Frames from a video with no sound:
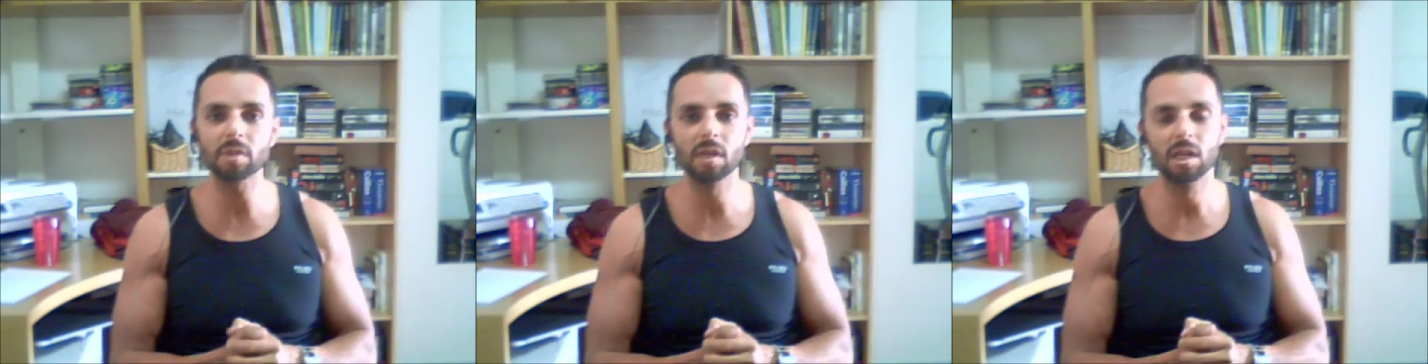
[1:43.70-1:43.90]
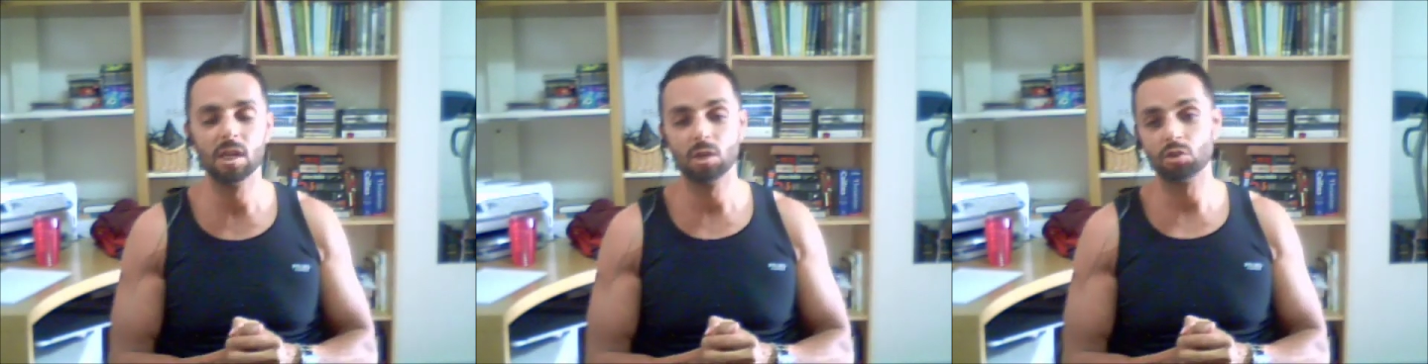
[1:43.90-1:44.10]

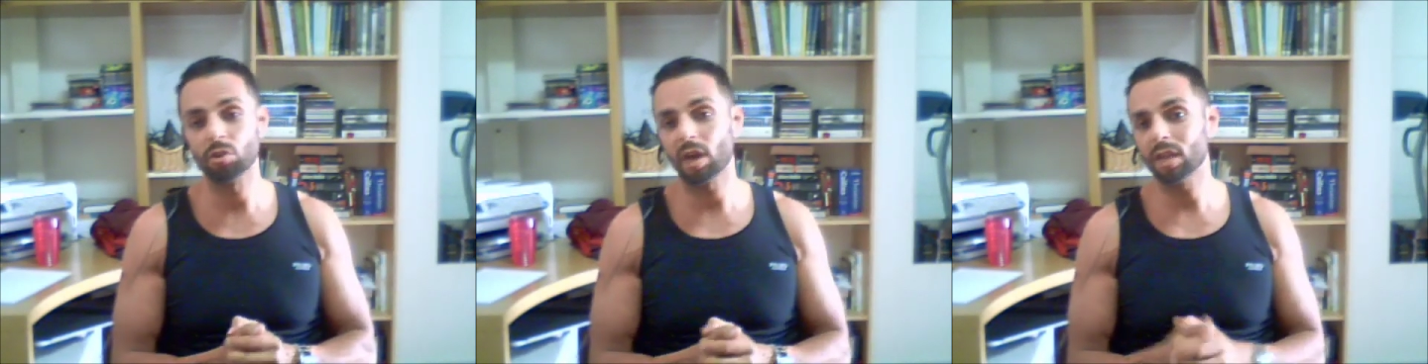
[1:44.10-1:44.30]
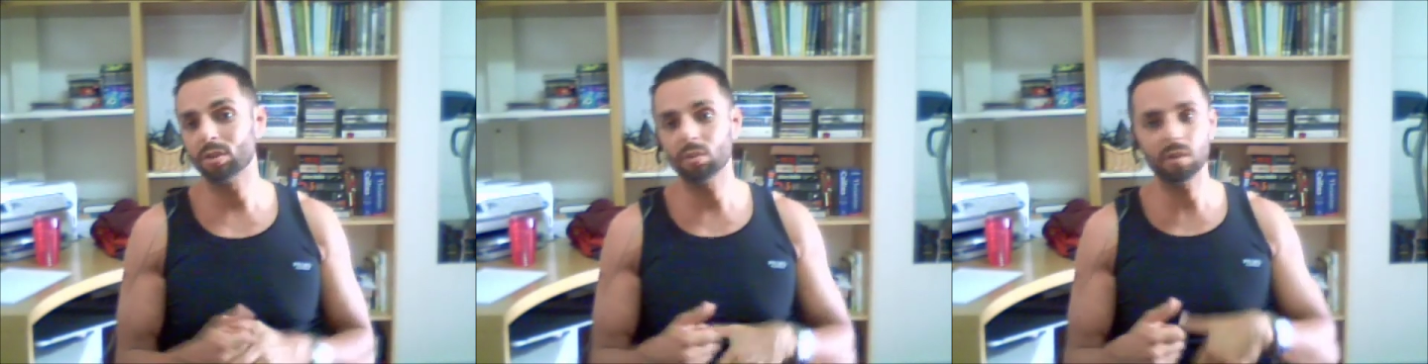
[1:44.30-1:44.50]
try
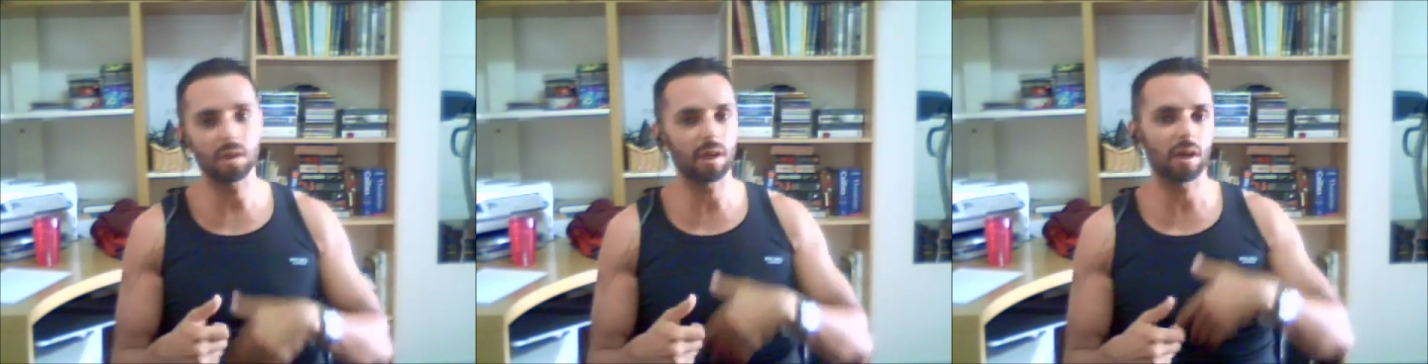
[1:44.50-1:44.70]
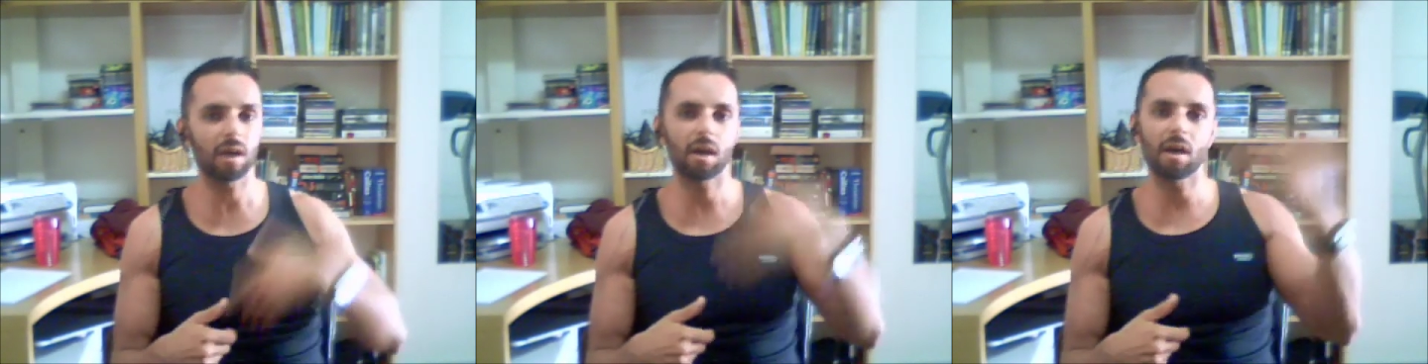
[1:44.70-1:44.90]
doing
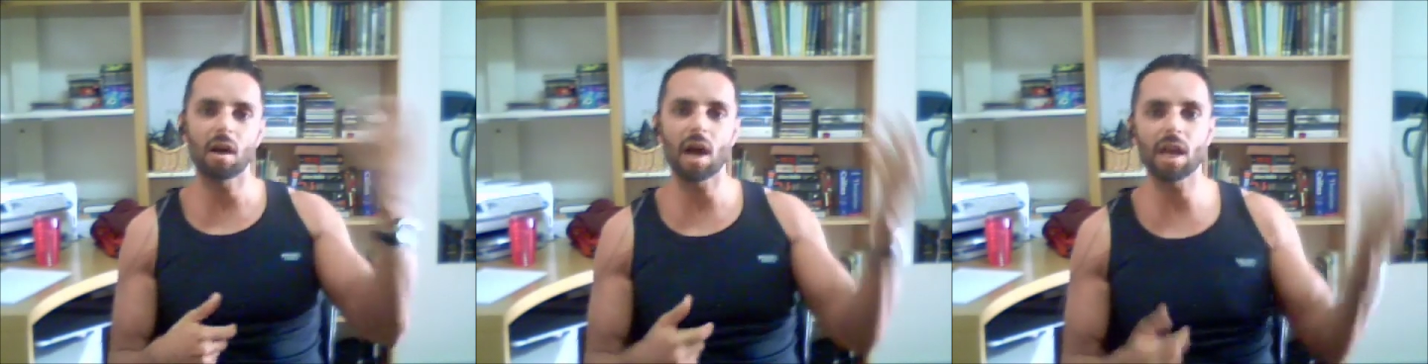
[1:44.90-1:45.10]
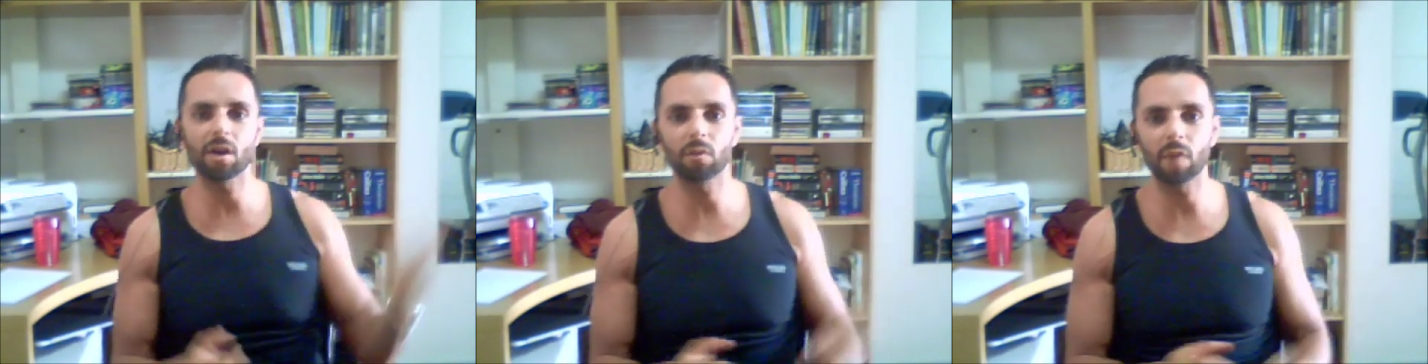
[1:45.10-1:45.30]
a
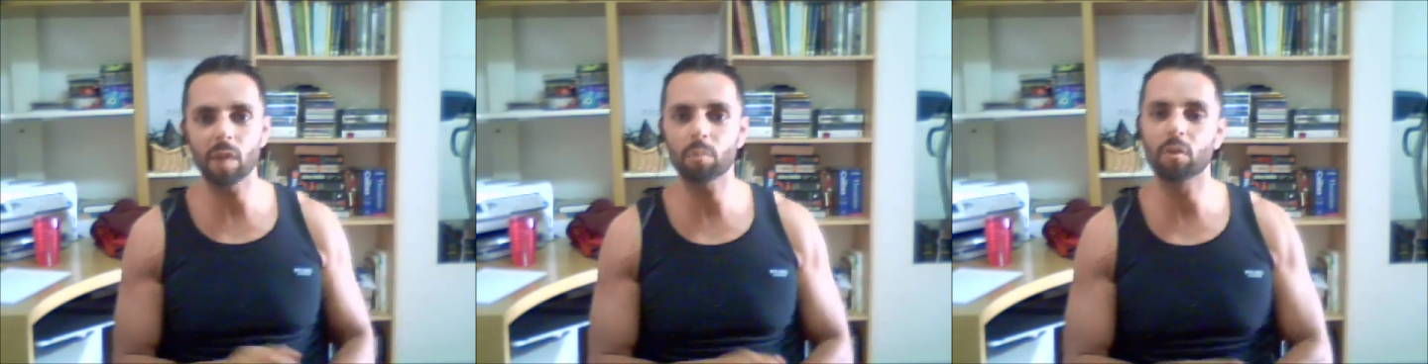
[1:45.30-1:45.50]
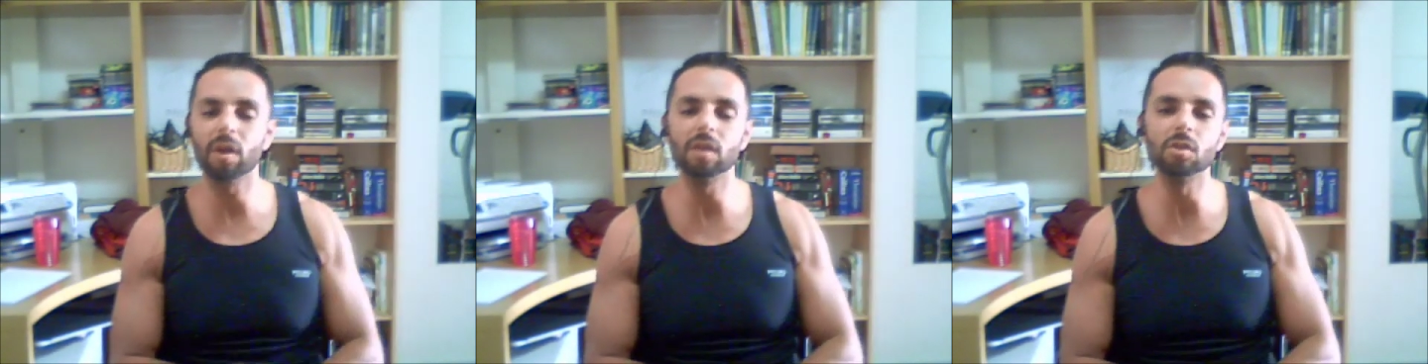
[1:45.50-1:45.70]
higher rep
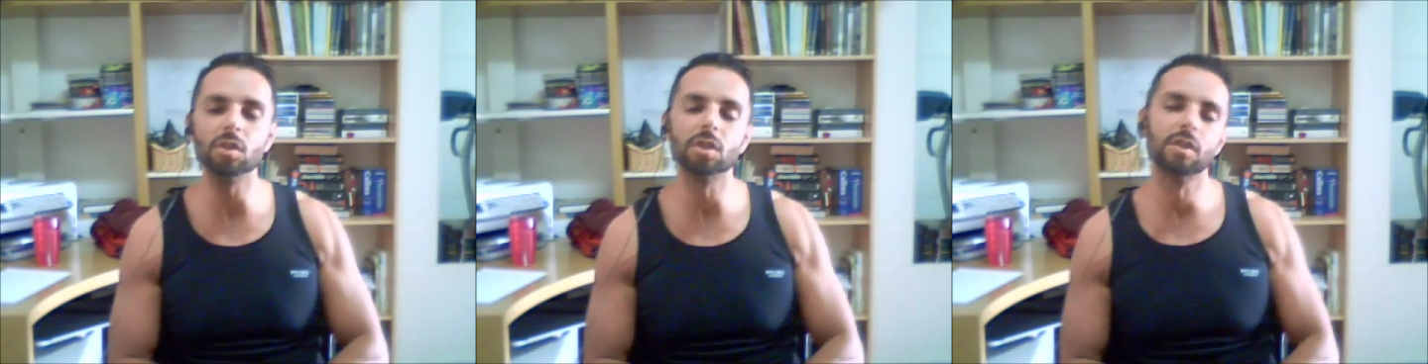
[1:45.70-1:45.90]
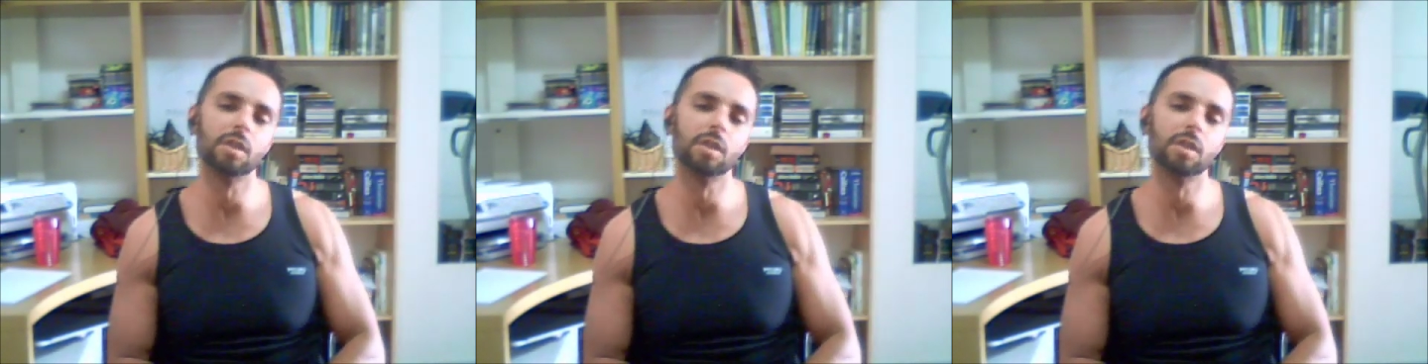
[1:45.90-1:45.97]
range.